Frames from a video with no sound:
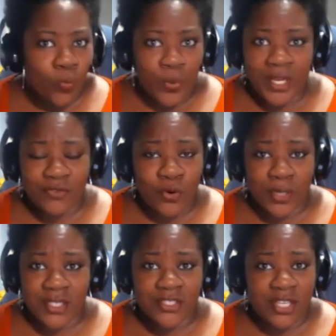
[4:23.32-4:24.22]
we of
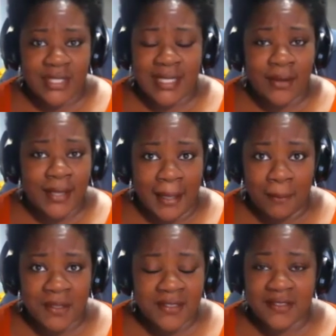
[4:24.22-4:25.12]
course shut down
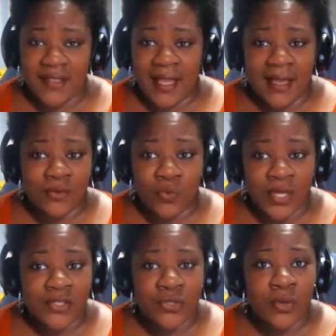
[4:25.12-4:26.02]
campus and
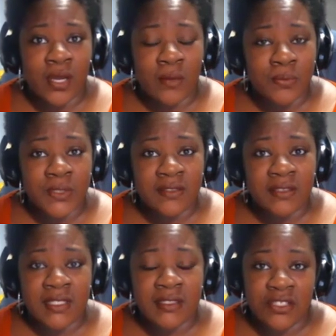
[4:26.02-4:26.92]
went to a
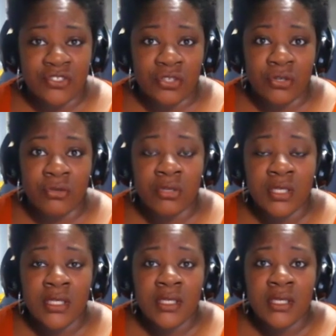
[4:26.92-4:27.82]
completely digital
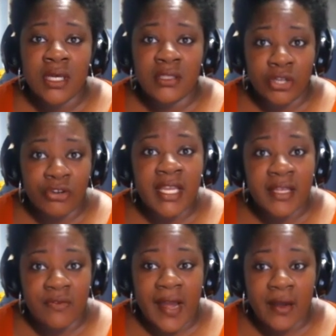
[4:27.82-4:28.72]
learning
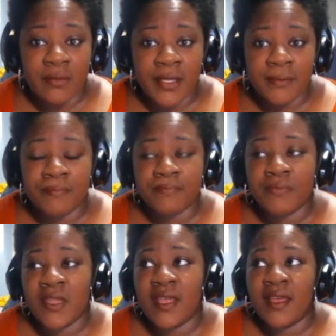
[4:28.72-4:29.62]
environment.
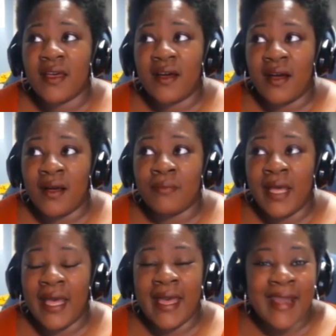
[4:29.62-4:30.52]

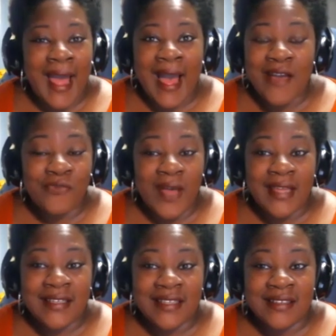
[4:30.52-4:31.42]
And I
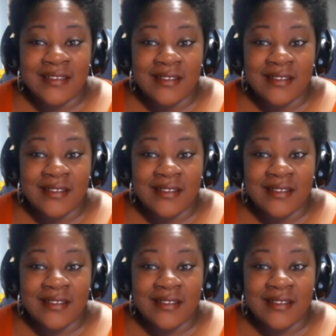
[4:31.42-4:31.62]
find it